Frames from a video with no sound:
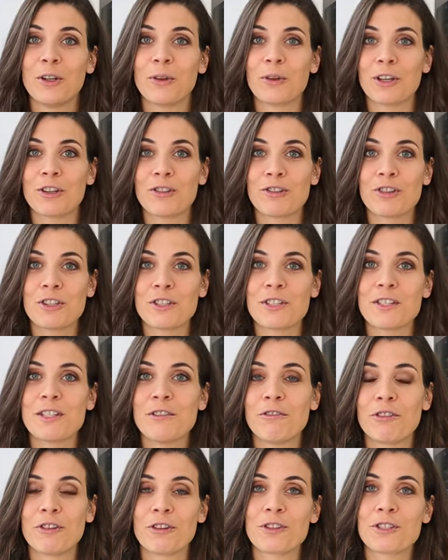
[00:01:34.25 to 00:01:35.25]
you can just
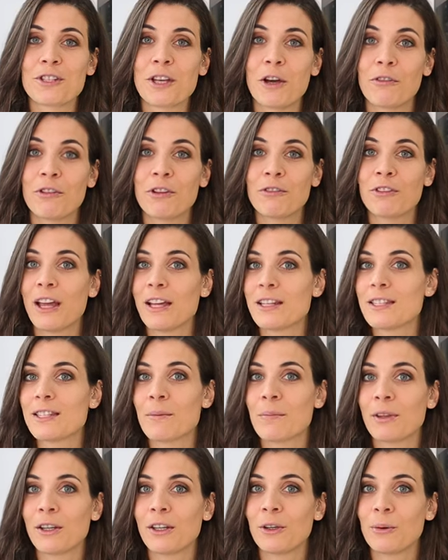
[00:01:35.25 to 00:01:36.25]
see for yourself if that's
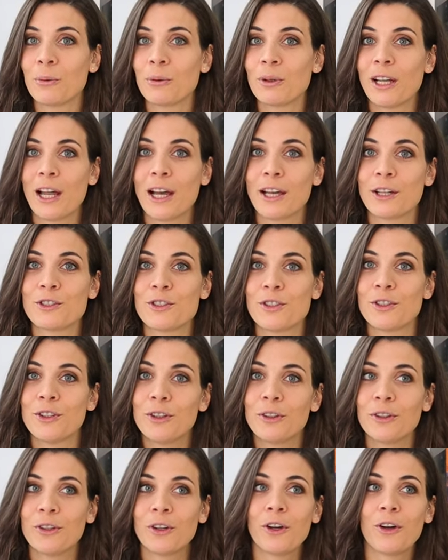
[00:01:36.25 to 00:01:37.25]
something you would like to
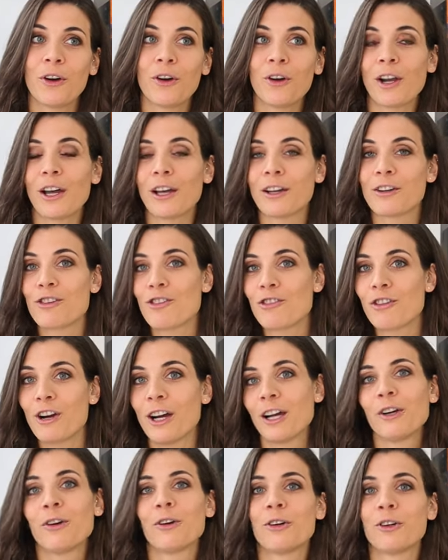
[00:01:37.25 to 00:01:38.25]
do or like try,